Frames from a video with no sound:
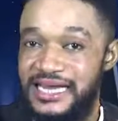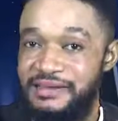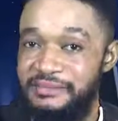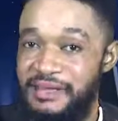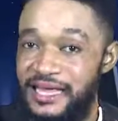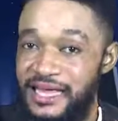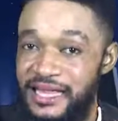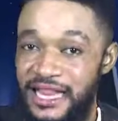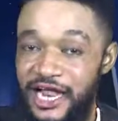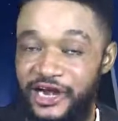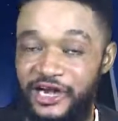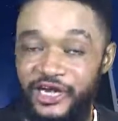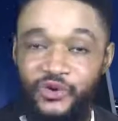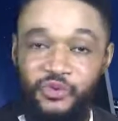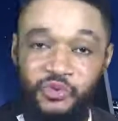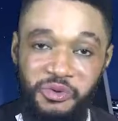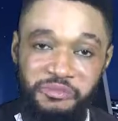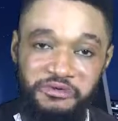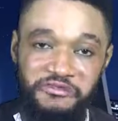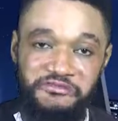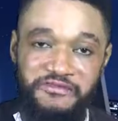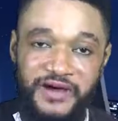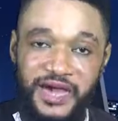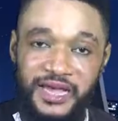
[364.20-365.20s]
Hillary will
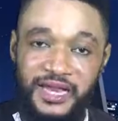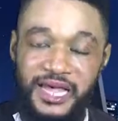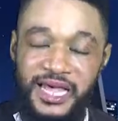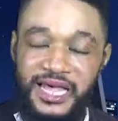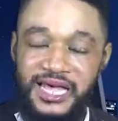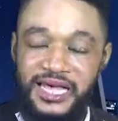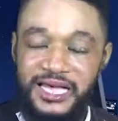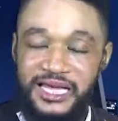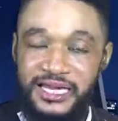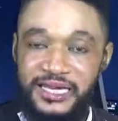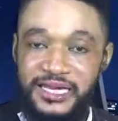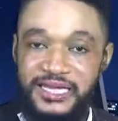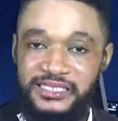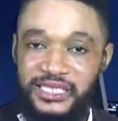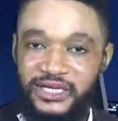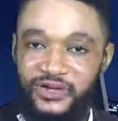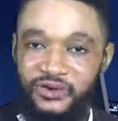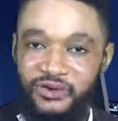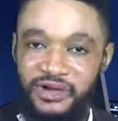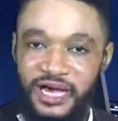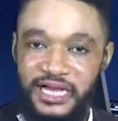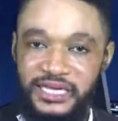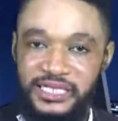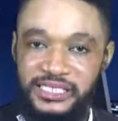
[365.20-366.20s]
be fine. Let's take a
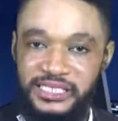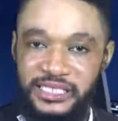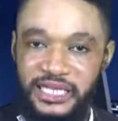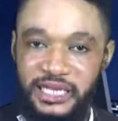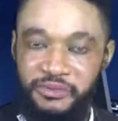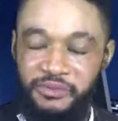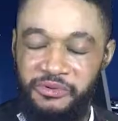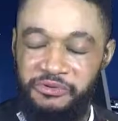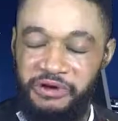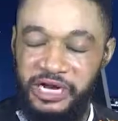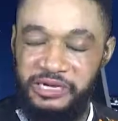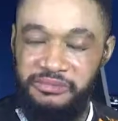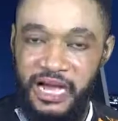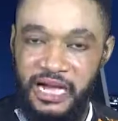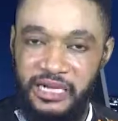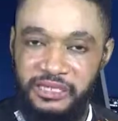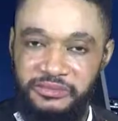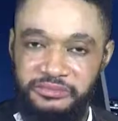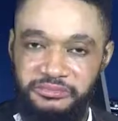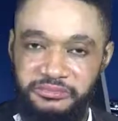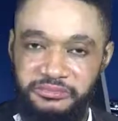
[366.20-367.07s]
look at this clip right back.